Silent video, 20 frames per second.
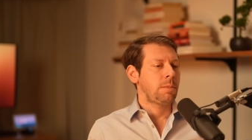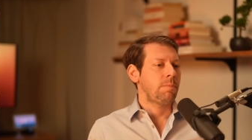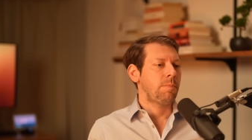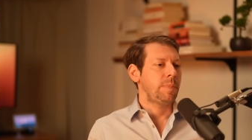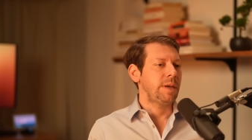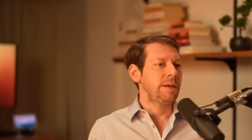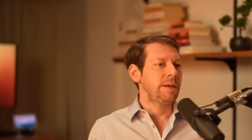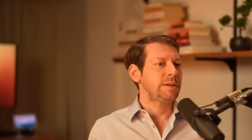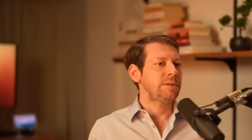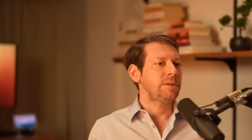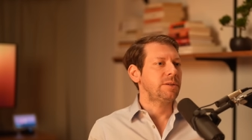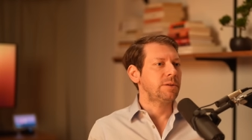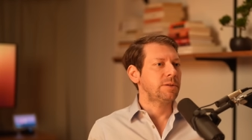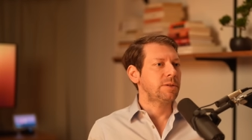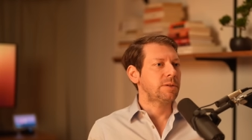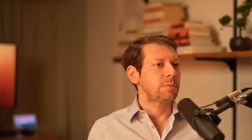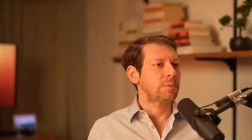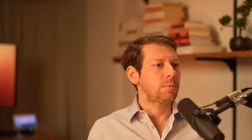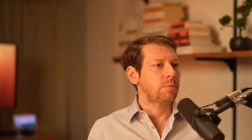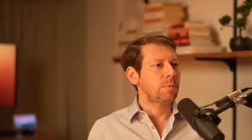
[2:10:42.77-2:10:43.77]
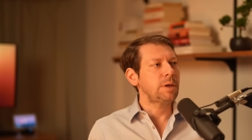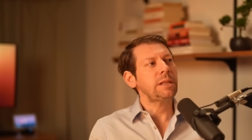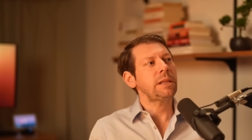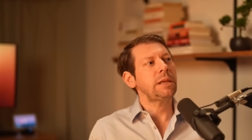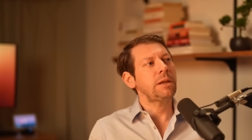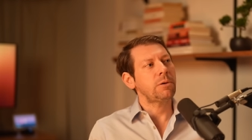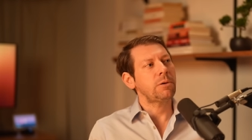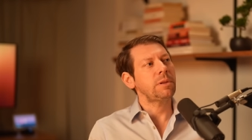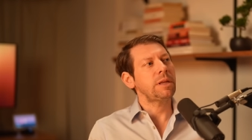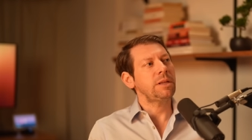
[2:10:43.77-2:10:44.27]
Because there's
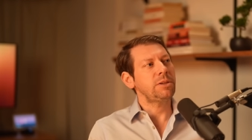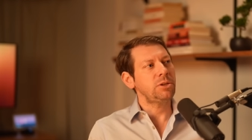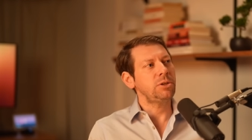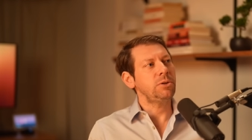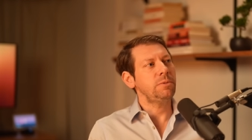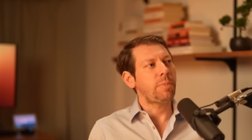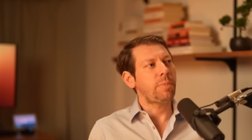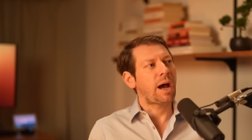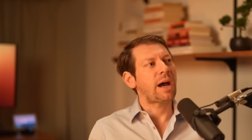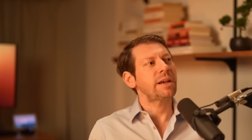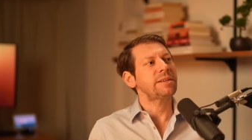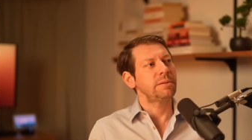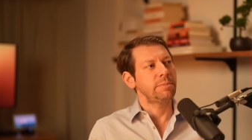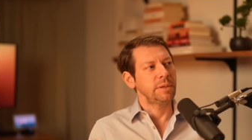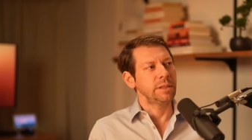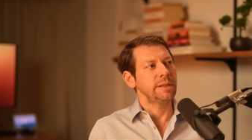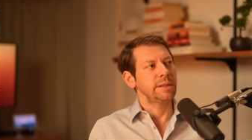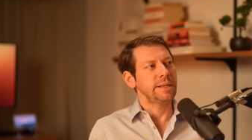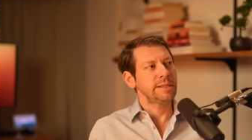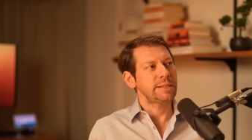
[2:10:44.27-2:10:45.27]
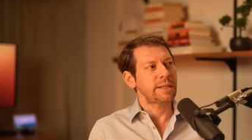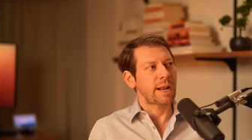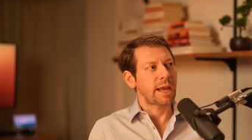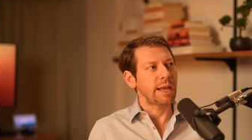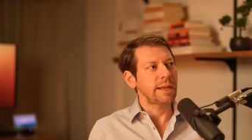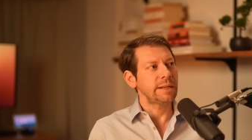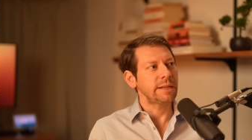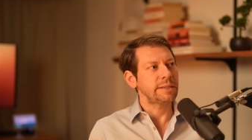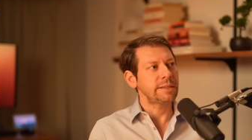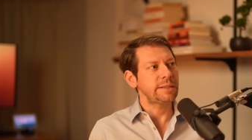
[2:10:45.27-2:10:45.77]
really only two possibilities that I
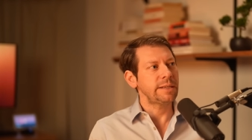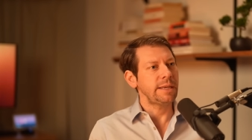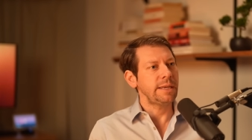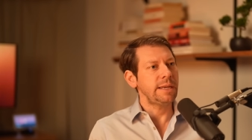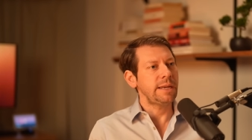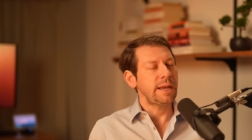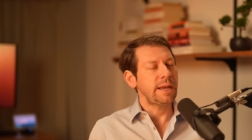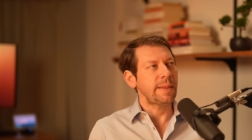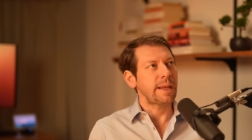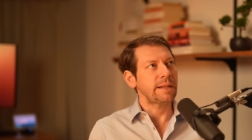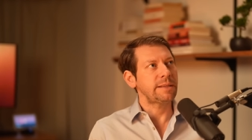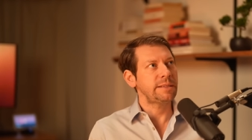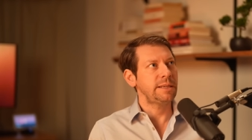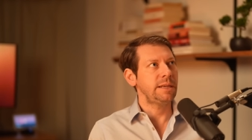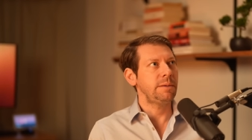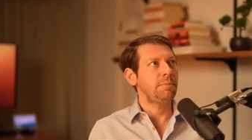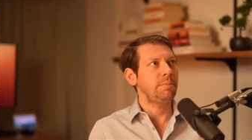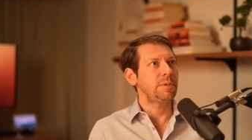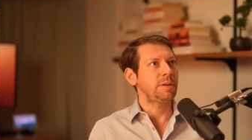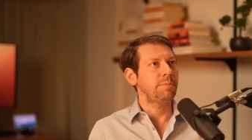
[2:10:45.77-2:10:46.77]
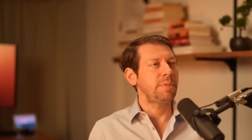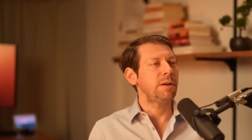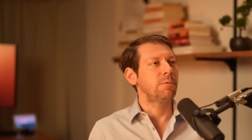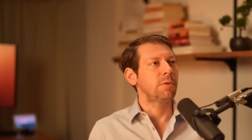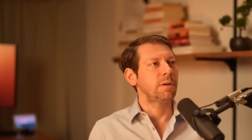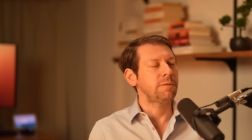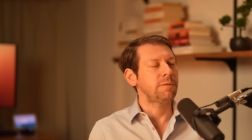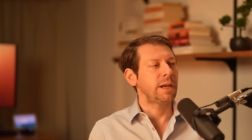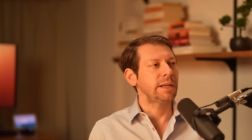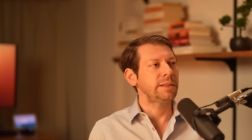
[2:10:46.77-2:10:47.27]
can see and that seem to be
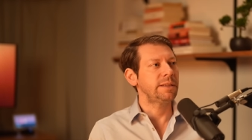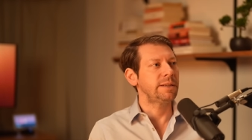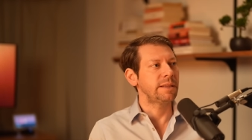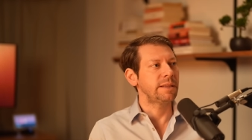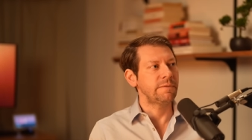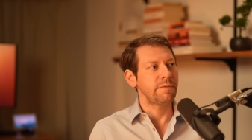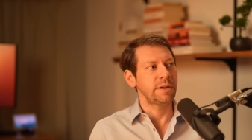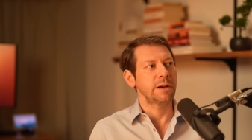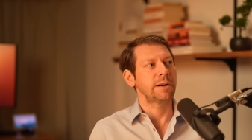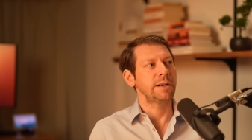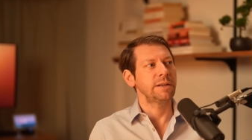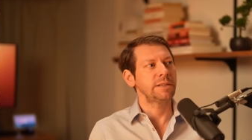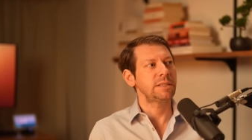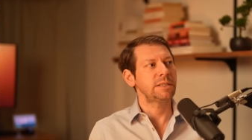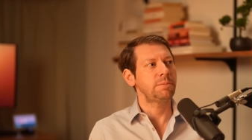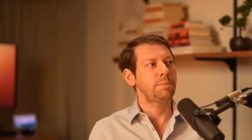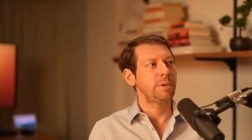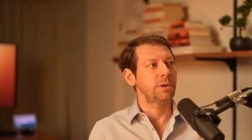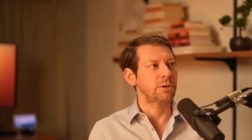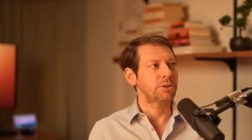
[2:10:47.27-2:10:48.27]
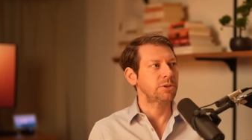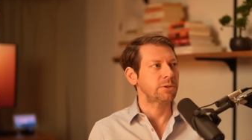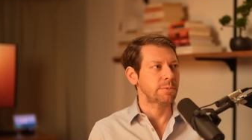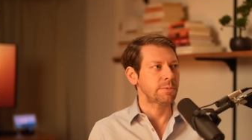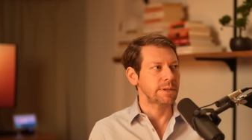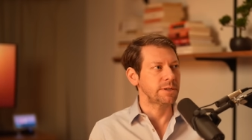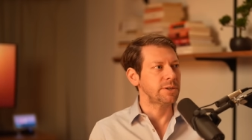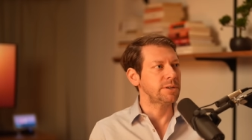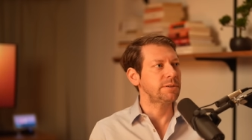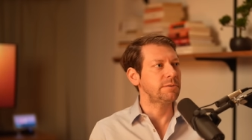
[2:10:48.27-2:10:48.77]
reflected in the various spiritual and
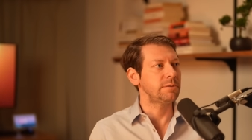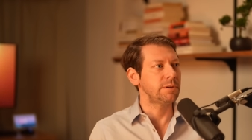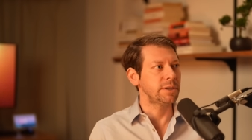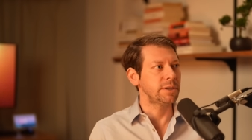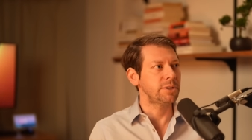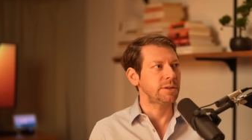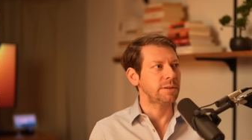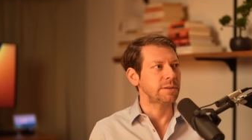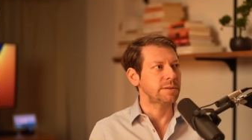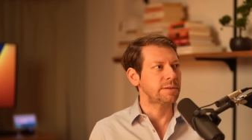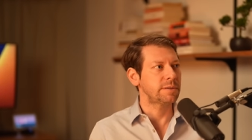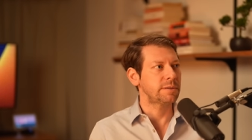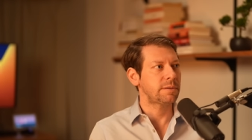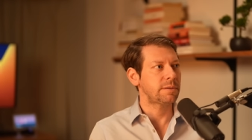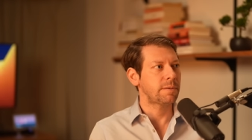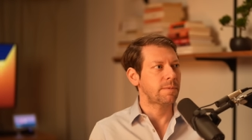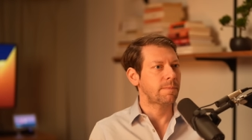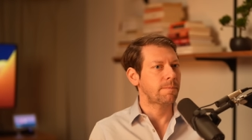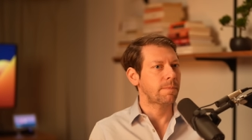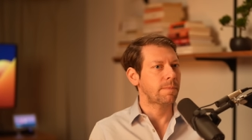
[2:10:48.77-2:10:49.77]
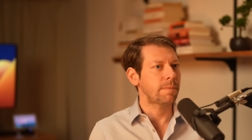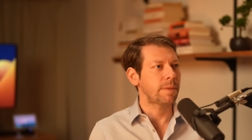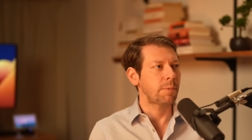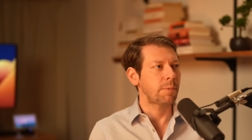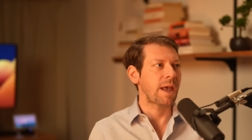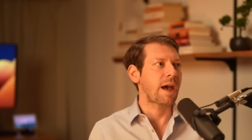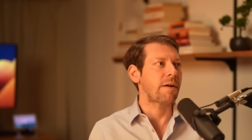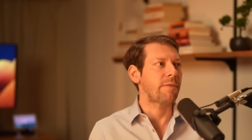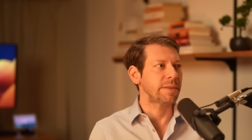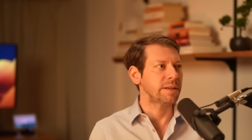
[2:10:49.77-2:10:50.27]
religious traditions that
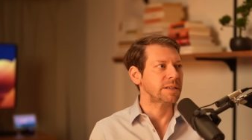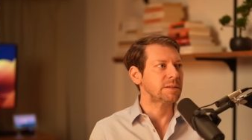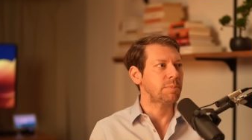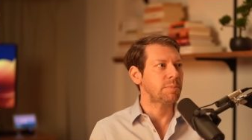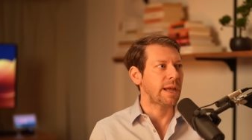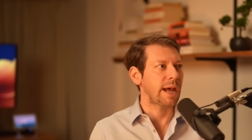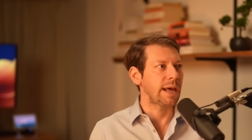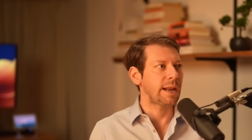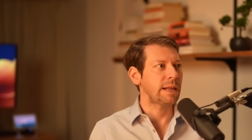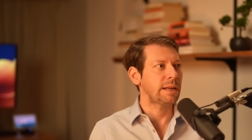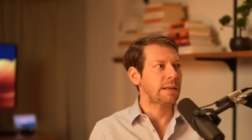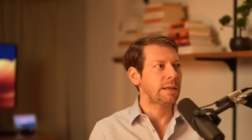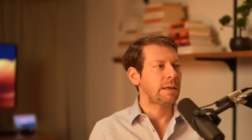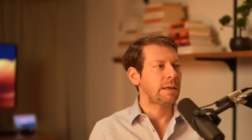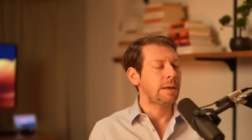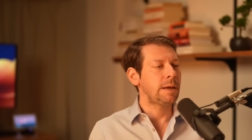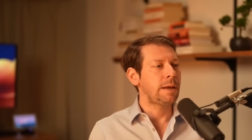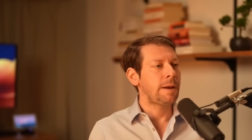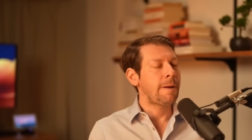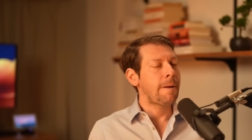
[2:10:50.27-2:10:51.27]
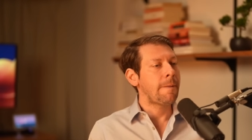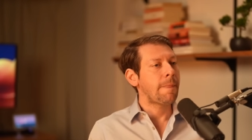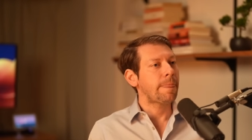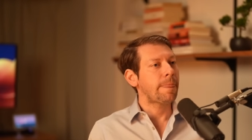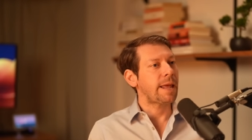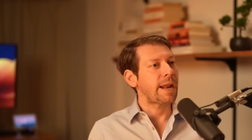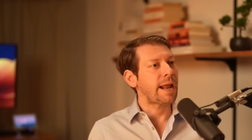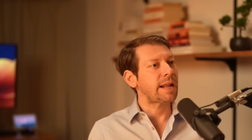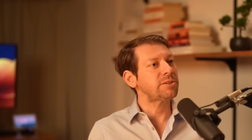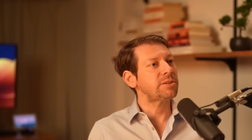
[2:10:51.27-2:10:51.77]
we have on this planet
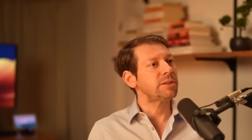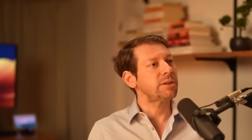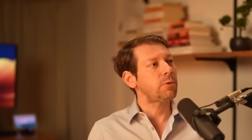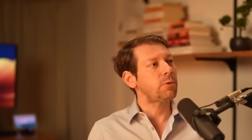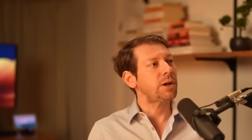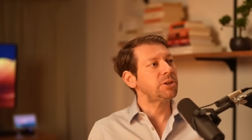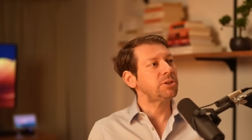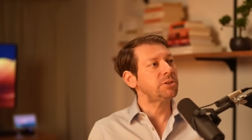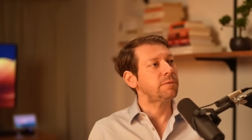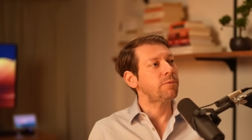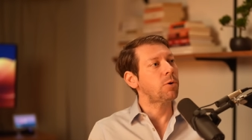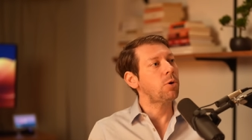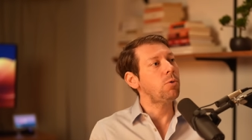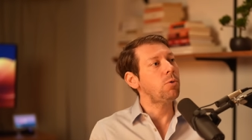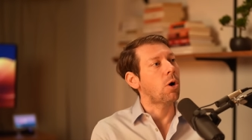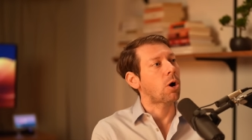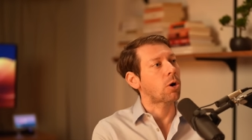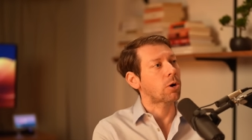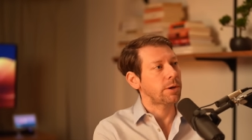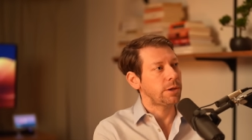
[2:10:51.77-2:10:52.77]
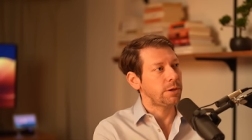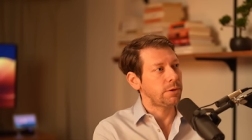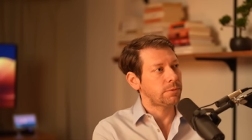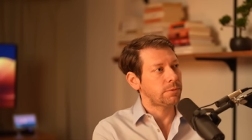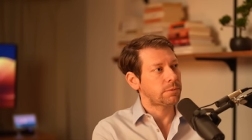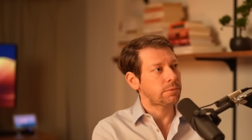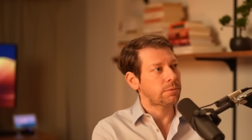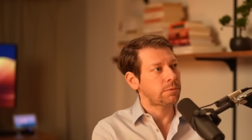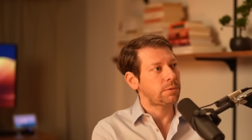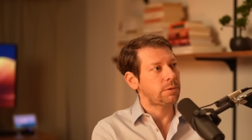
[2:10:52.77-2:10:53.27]
that answer the question of who are you?
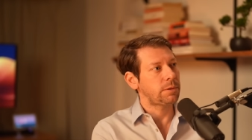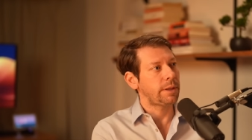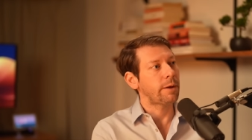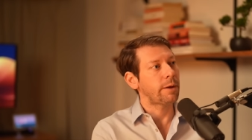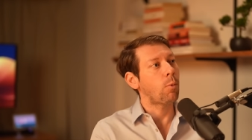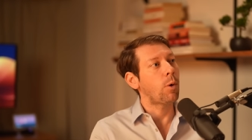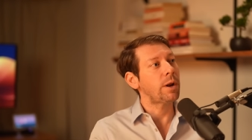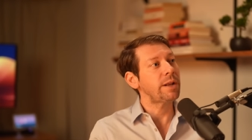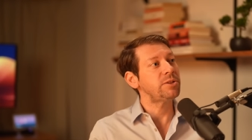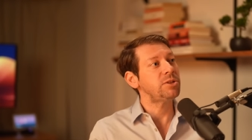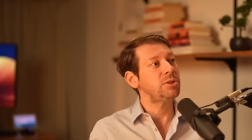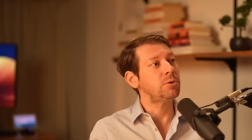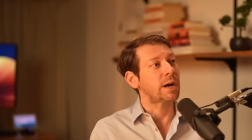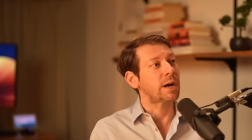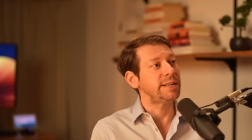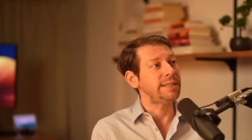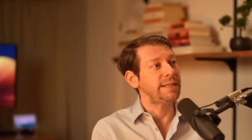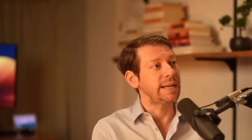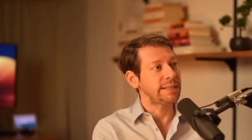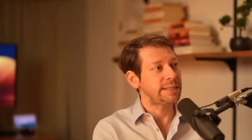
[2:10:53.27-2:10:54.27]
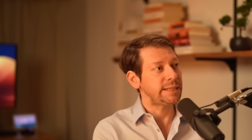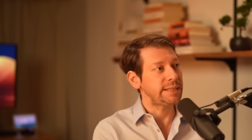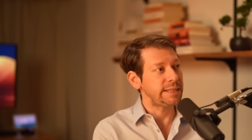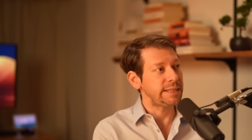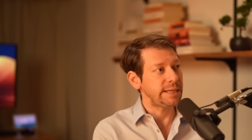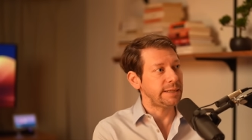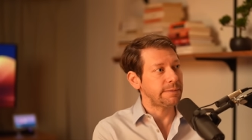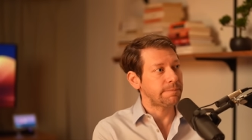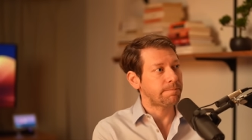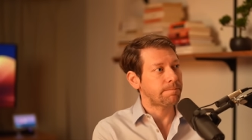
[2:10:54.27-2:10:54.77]
Like, what is your
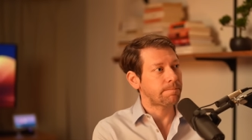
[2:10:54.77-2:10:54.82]
identity?